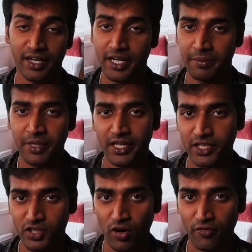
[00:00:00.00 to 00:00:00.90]

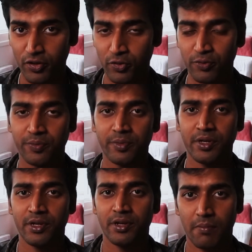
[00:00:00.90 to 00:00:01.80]
DDP is not for you.
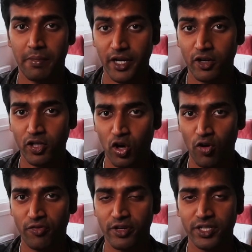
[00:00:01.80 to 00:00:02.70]
PyTorch
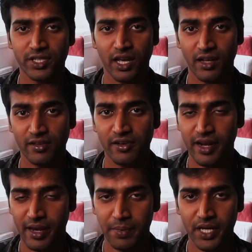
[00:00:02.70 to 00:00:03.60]
offers
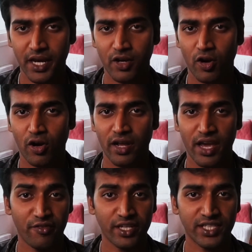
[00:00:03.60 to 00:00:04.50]
another API
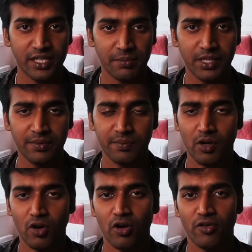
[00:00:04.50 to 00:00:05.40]
called FSDP
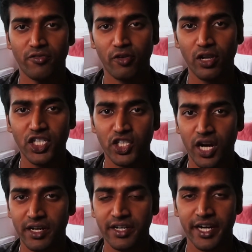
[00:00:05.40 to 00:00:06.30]
or Fully
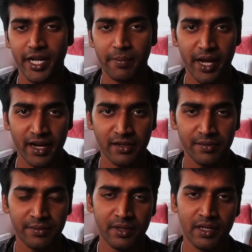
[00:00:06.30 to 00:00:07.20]
Sharded Data
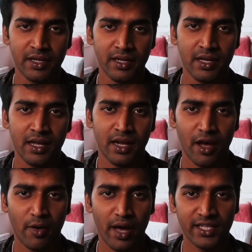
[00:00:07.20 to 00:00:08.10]
Parallel.
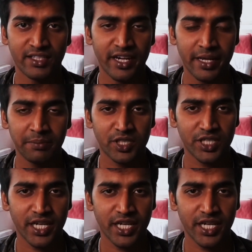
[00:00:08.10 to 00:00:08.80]
Now, as the name